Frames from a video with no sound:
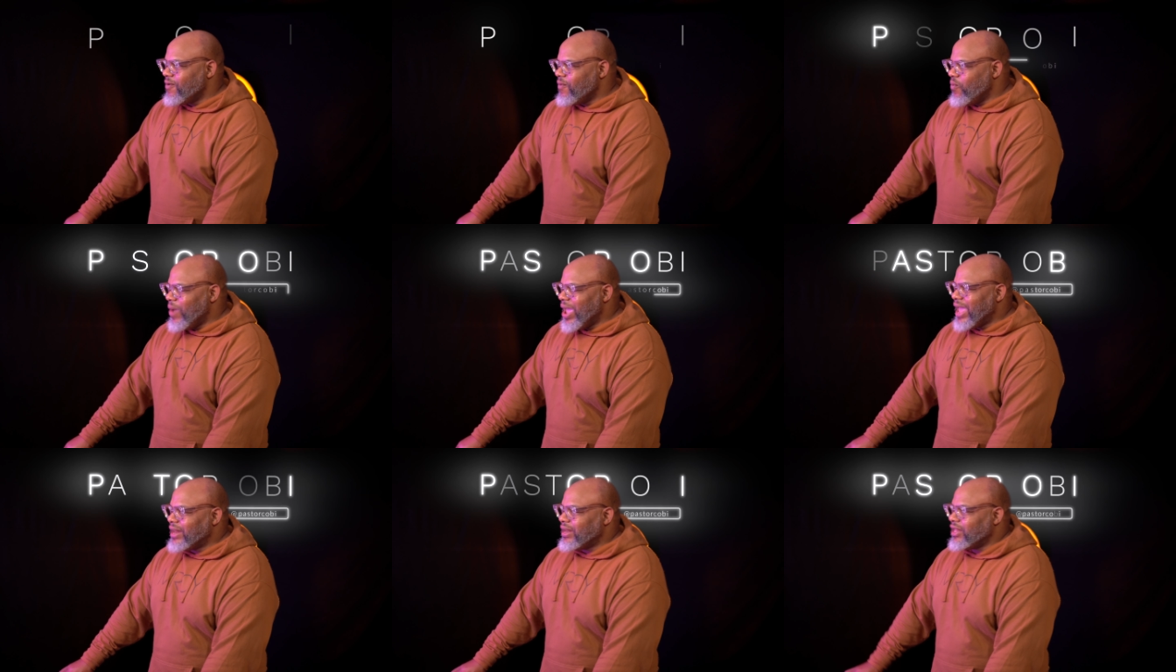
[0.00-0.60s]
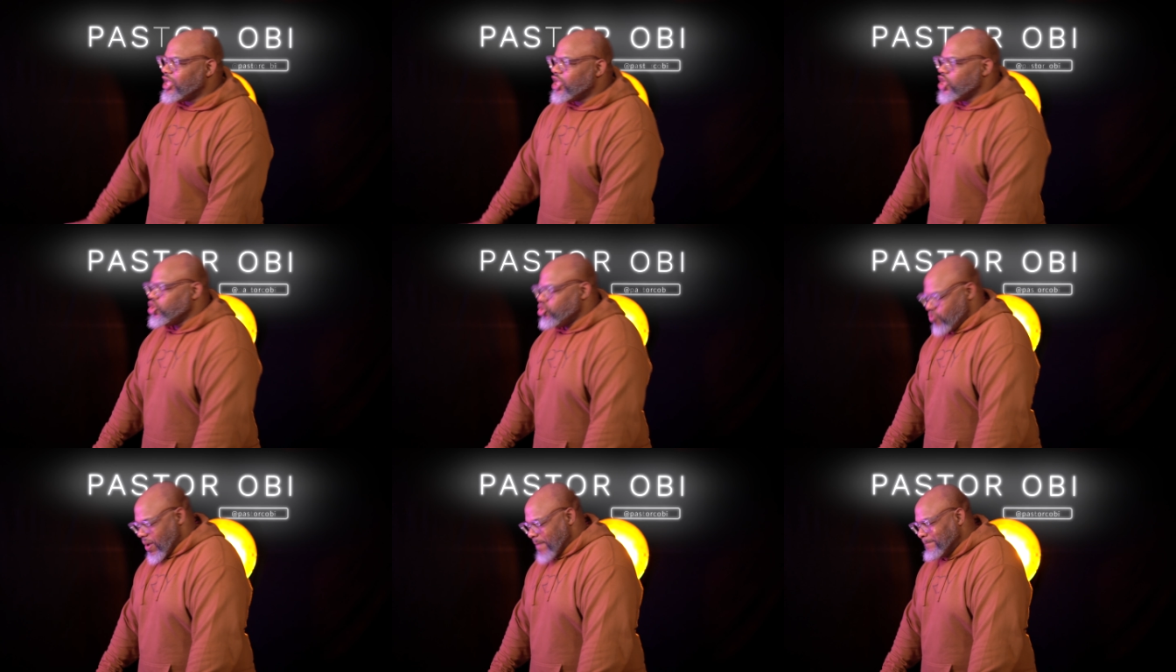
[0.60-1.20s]
when
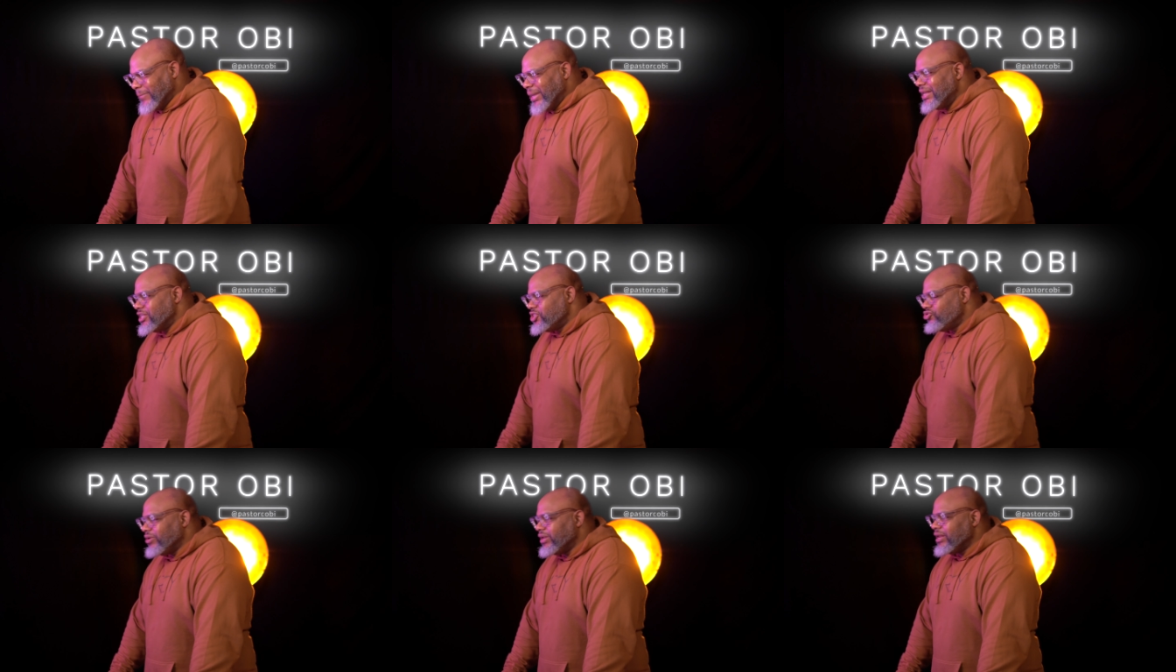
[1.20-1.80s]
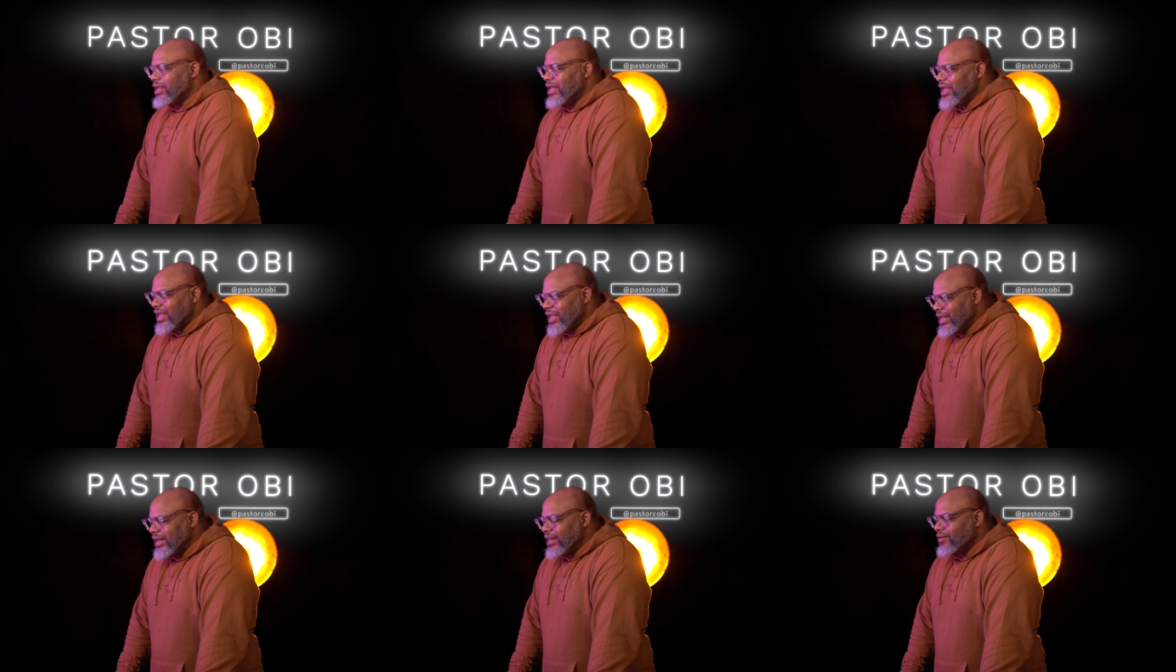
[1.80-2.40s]
you are ministering
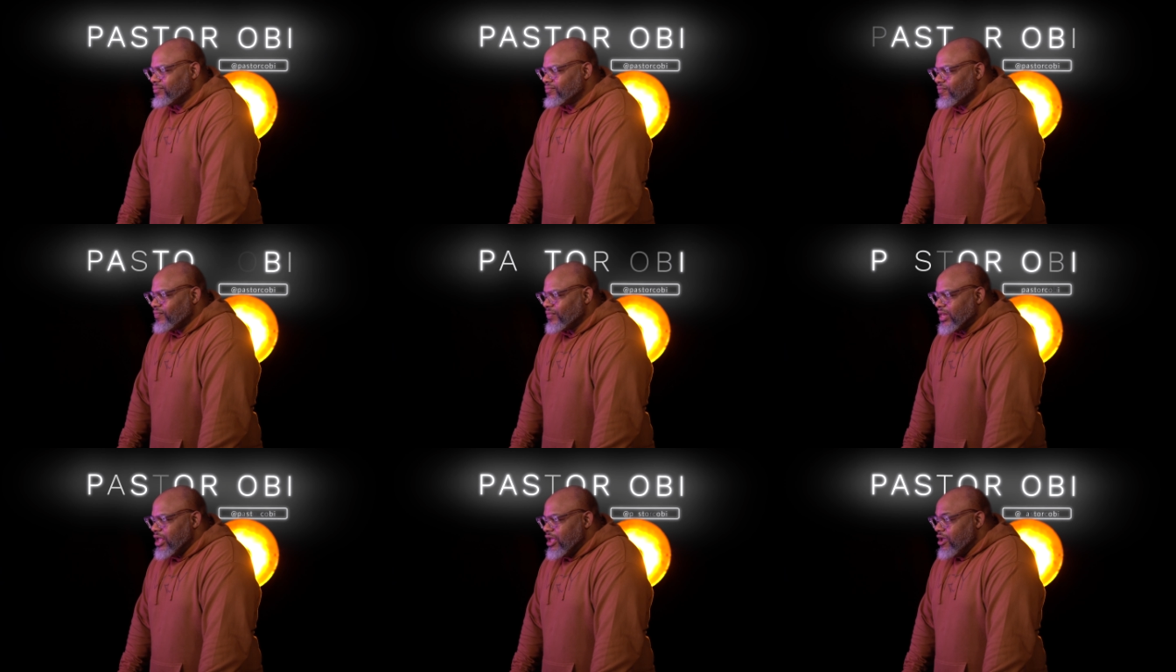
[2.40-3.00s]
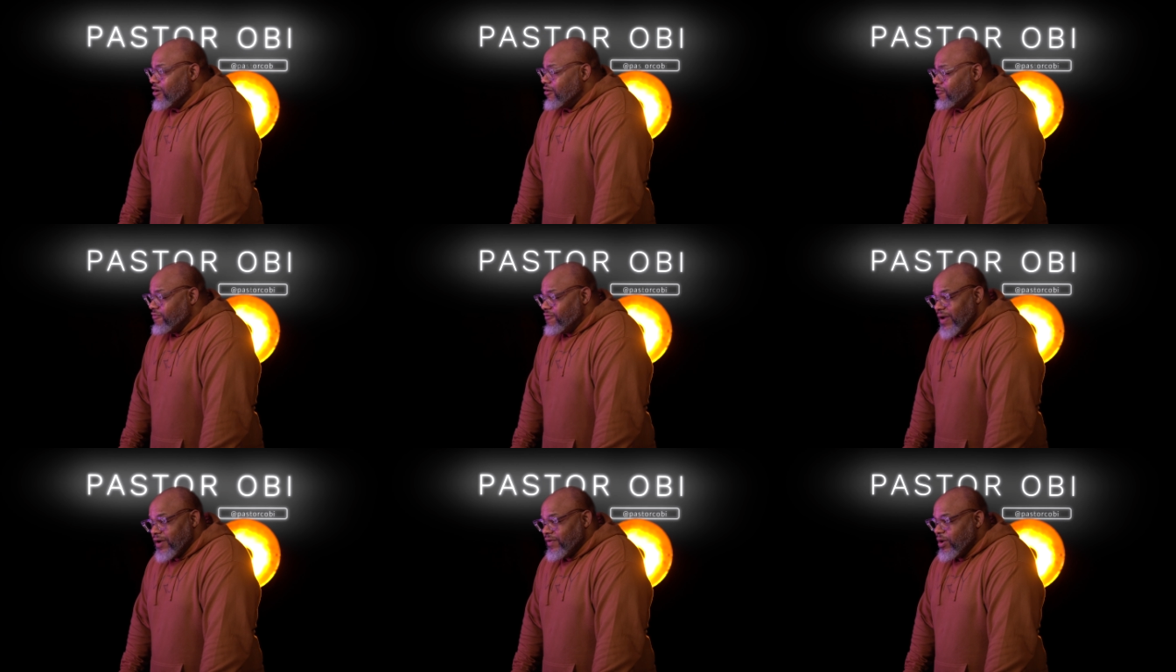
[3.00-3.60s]
healing.
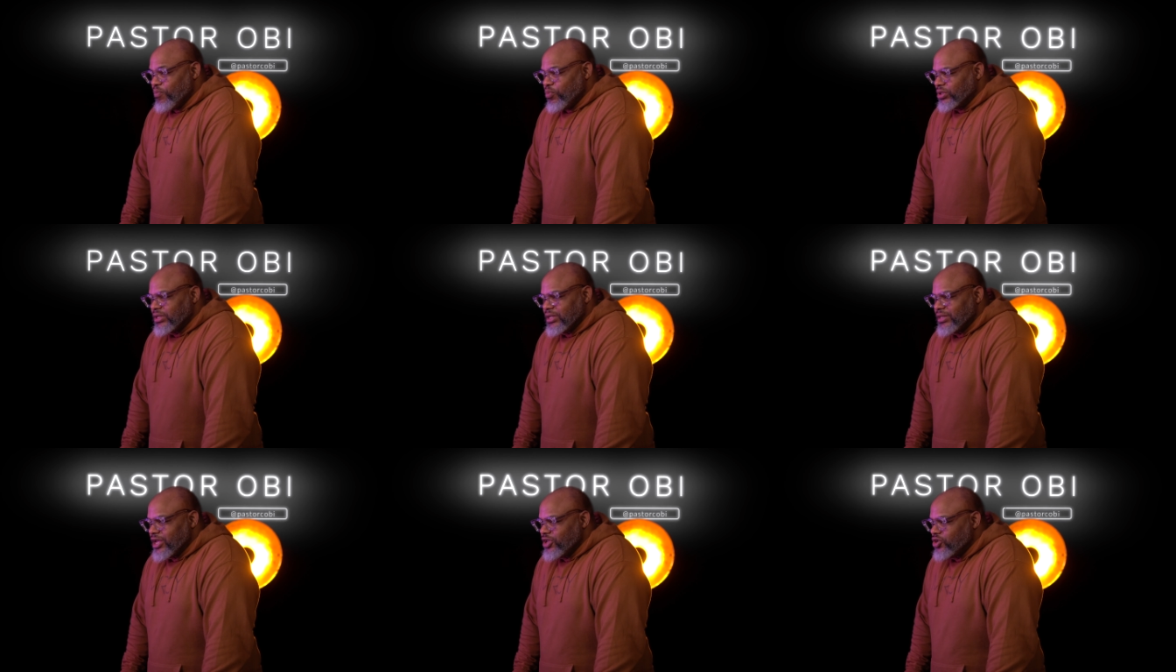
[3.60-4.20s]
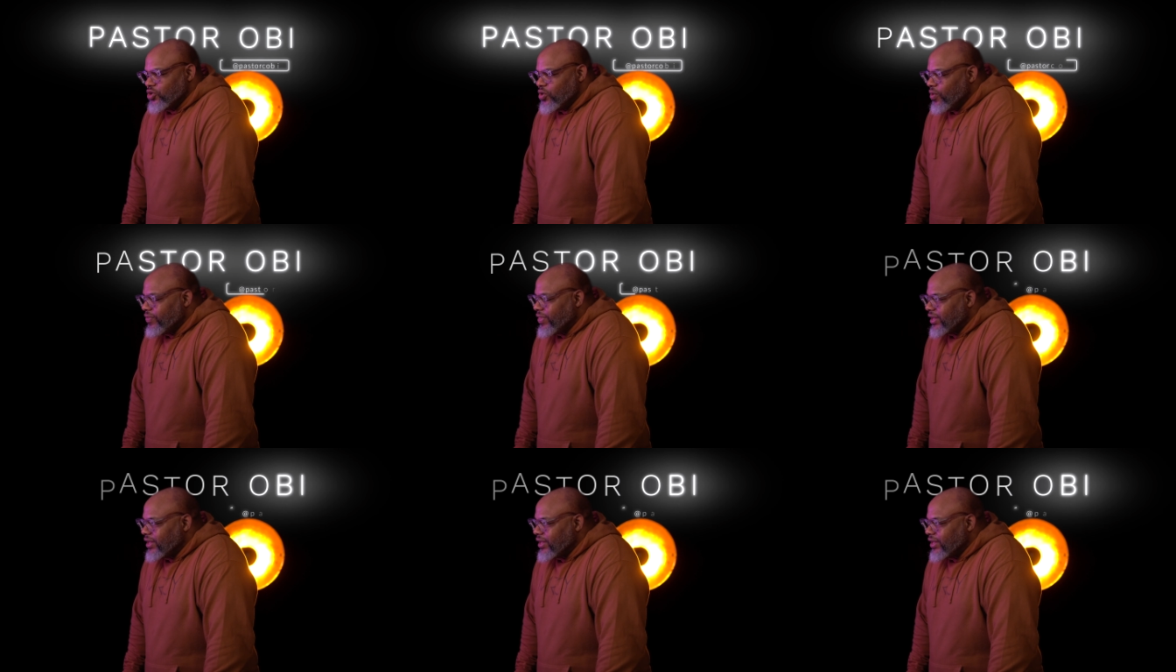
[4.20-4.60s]
Very important that you know